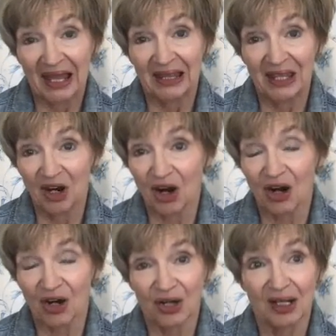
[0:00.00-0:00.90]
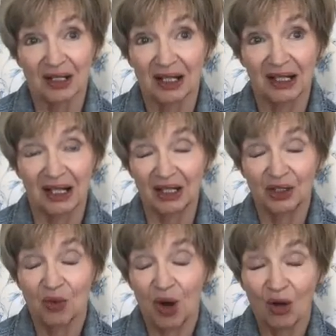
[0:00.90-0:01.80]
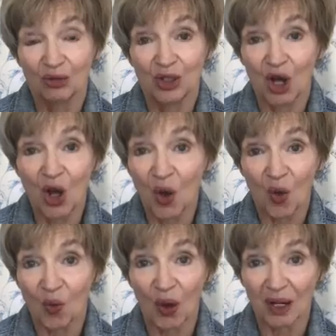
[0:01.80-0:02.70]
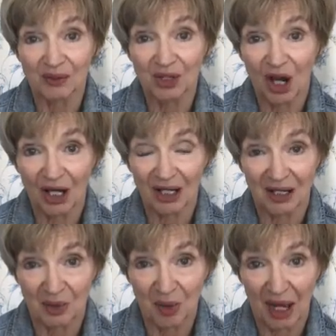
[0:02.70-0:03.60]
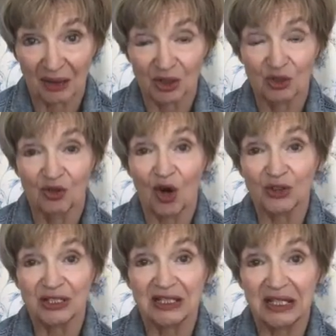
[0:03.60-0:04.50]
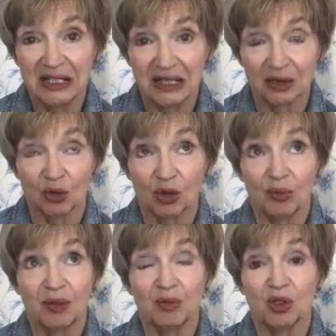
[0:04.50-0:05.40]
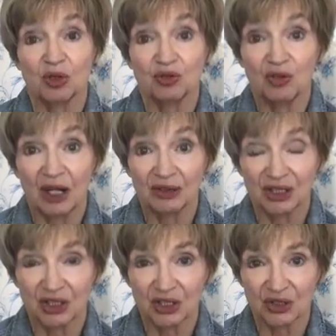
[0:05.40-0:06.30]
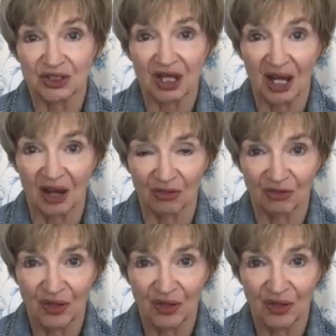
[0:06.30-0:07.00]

There are, you all know what I'm talking about. You've all seen it, or maybe you felt it yourself.